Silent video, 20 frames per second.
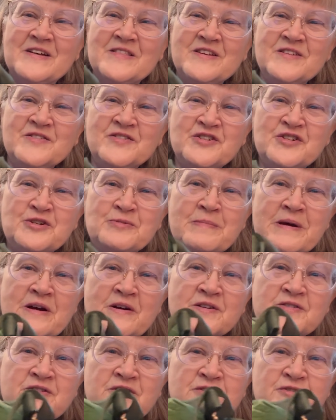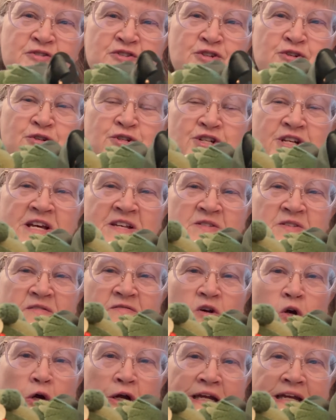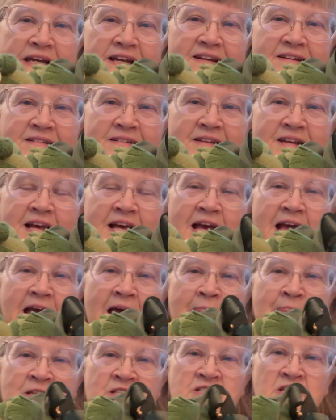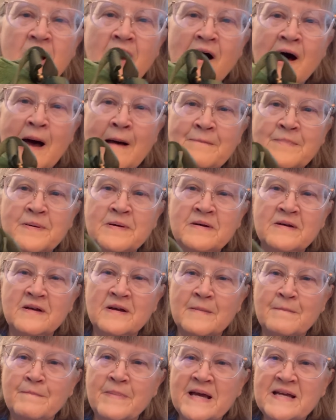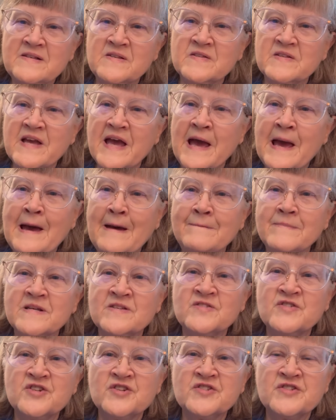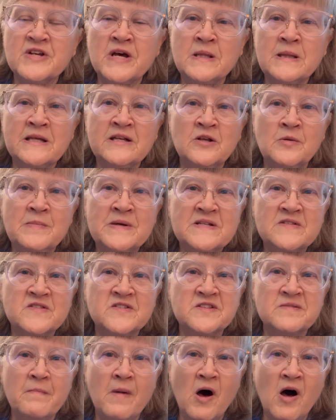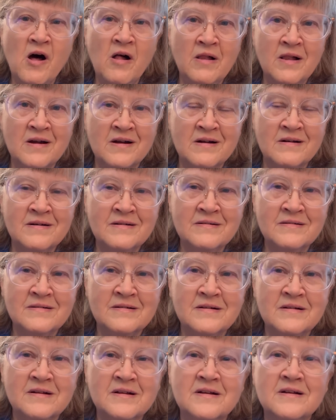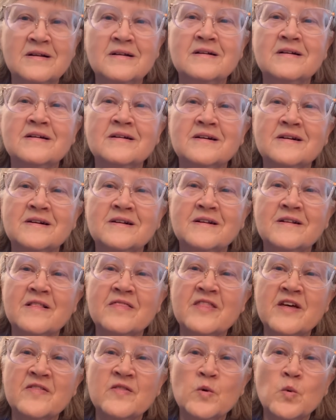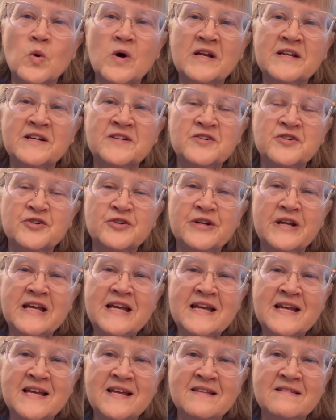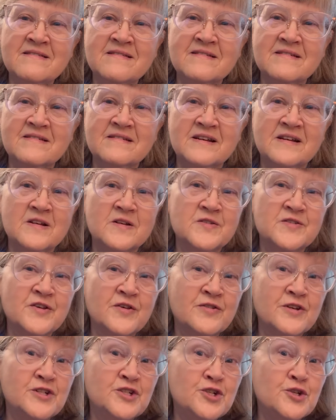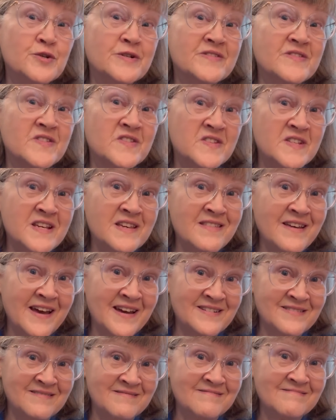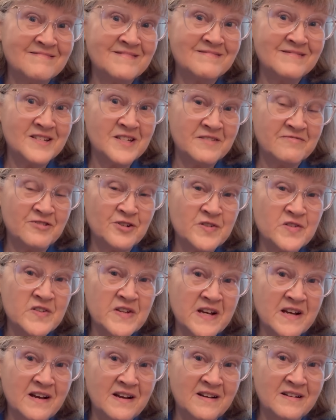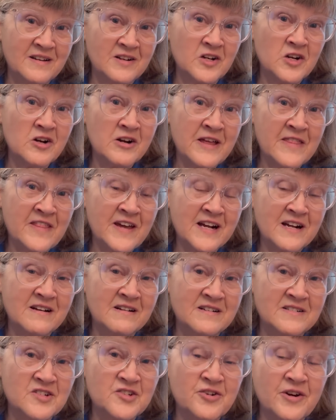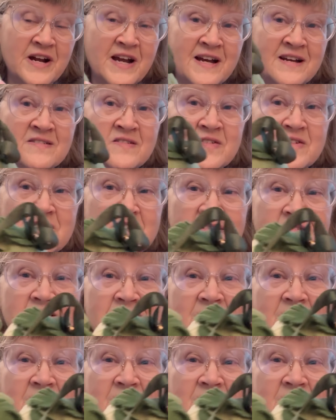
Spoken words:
there's 2 shades of green, and the top base cap is just a little bit smaller than the one underneath, so that you can see that difference in color and that contrast.